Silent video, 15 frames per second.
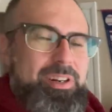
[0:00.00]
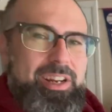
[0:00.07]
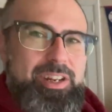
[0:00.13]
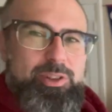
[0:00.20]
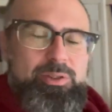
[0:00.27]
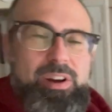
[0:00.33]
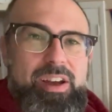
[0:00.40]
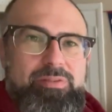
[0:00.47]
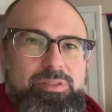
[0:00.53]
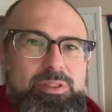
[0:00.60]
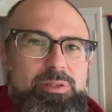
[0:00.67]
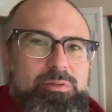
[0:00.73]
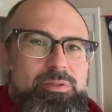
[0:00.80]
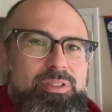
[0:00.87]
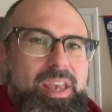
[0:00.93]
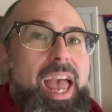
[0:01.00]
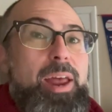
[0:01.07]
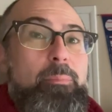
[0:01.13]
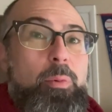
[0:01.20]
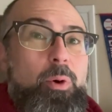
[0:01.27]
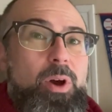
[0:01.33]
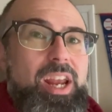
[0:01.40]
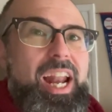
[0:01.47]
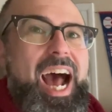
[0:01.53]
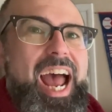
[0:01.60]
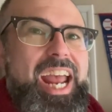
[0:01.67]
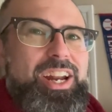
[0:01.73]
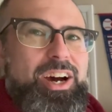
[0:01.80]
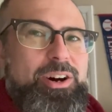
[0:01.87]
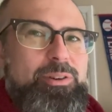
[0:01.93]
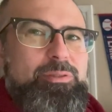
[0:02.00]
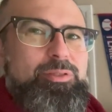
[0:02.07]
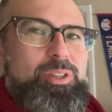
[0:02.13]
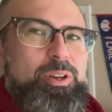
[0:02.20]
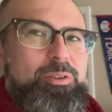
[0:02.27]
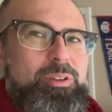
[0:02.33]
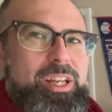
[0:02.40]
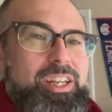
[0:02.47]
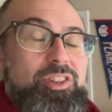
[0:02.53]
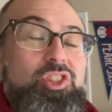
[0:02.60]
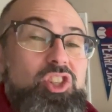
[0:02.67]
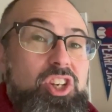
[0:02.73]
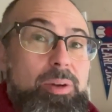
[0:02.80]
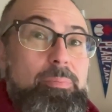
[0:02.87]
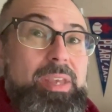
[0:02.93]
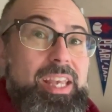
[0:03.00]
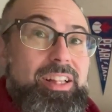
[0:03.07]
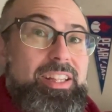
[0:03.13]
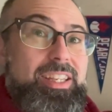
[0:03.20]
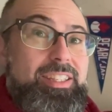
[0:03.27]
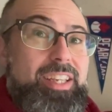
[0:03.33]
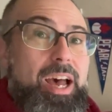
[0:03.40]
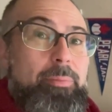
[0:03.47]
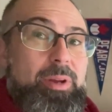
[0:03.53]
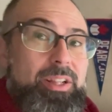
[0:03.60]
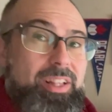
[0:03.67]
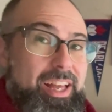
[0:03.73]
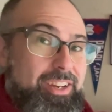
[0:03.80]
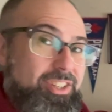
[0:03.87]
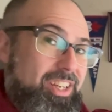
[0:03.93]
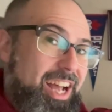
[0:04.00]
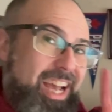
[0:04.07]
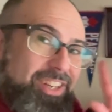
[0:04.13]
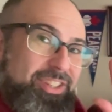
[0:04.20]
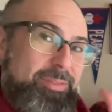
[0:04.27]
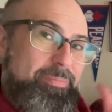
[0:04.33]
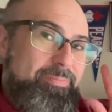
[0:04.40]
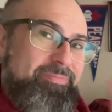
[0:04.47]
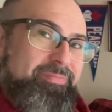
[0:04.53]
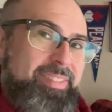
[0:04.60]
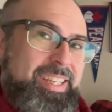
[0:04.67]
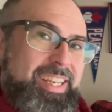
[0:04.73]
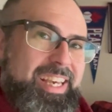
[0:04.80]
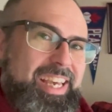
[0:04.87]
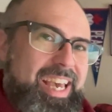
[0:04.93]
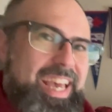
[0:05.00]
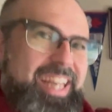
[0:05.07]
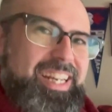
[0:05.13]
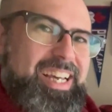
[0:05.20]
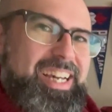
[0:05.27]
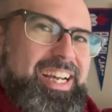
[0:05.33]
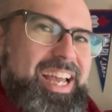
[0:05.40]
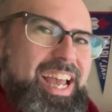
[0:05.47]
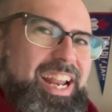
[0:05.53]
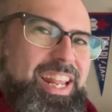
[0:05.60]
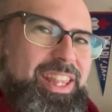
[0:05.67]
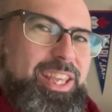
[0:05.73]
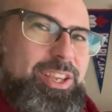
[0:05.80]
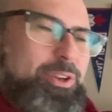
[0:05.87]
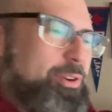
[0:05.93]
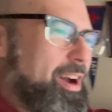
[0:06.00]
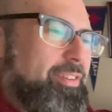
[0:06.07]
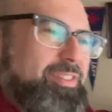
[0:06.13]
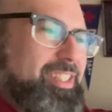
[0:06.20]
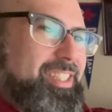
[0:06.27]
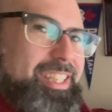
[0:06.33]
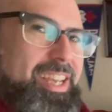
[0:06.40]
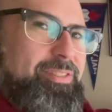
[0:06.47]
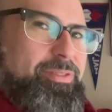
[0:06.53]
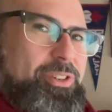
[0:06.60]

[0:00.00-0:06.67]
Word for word: going to drive to Sandpoint, Idaho to go look at Jim Healy's comic collection. Hi, Jim. And uh, anything you have to say for